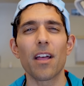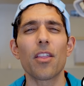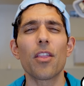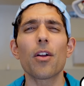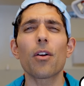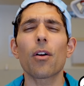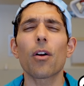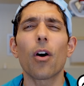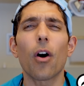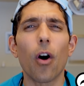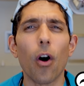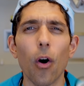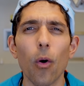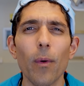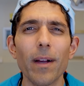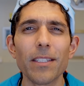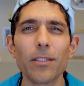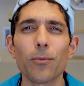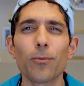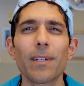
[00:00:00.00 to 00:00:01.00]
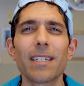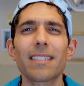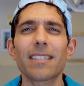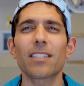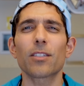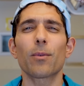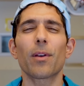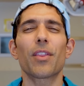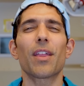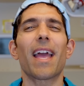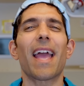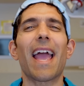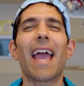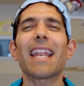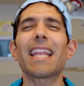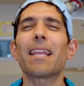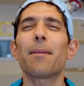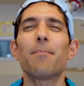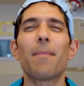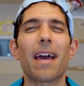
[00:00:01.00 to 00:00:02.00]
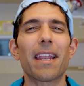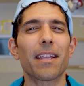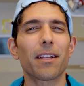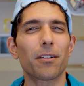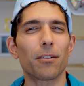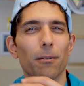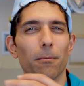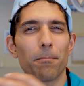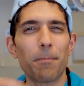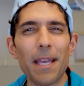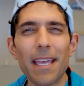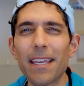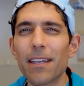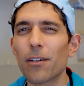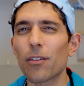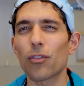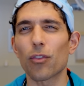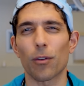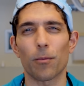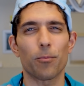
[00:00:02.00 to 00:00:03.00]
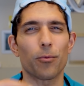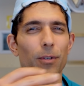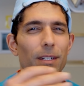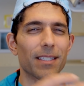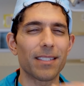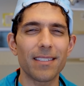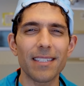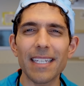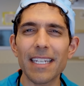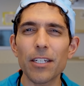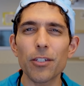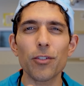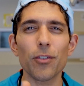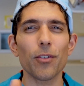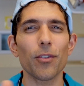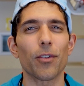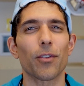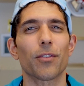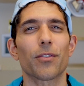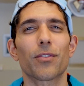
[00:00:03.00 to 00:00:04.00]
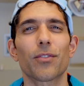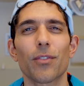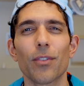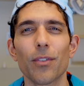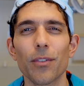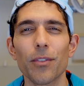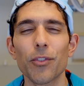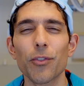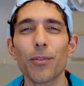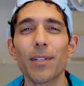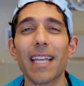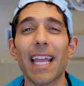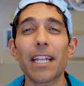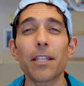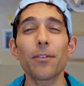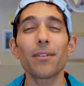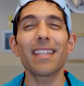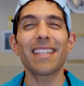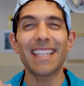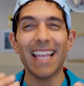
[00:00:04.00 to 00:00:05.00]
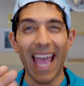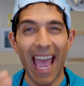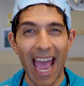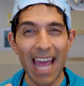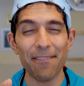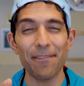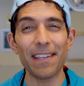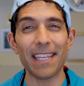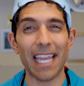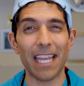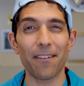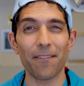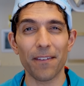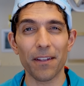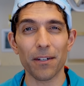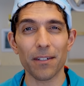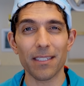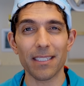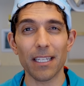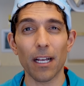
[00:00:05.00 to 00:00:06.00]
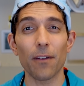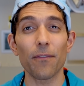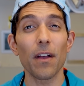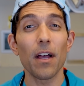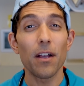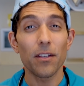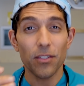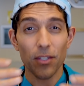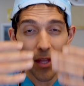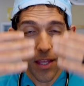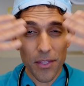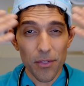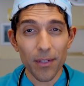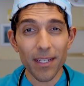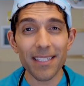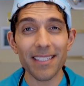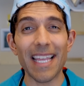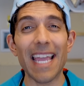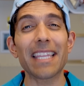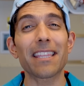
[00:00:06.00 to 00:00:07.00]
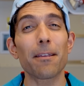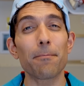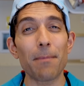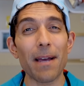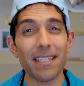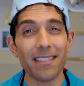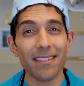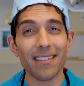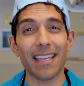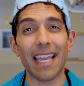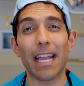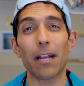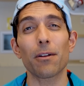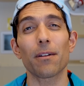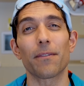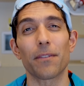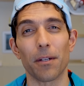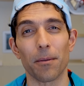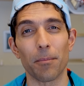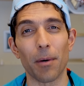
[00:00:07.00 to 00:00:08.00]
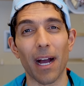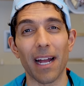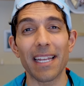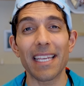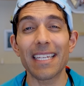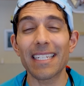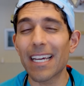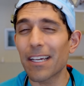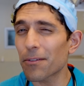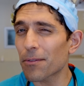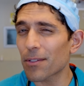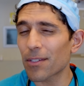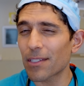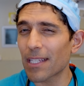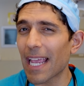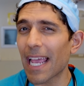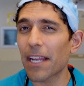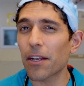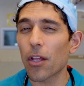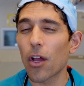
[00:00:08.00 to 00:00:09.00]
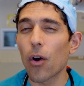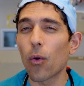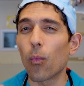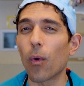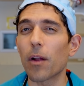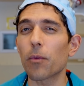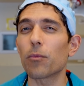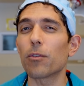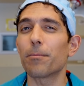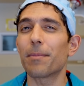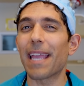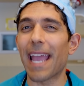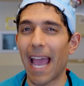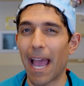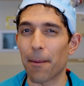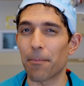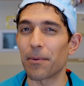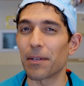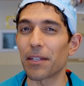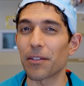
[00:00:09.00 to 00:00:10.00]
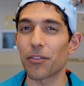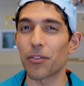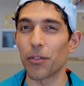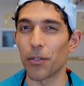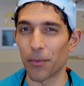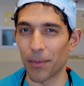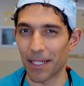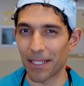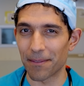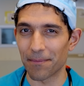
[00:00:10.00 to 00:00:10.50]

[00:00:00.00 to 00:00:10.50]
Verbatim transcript: There are always risks with any medical pill or procedure or surgery, and you need to advocate for yourself so that you can take the best care of your body and understand what will be happening to it.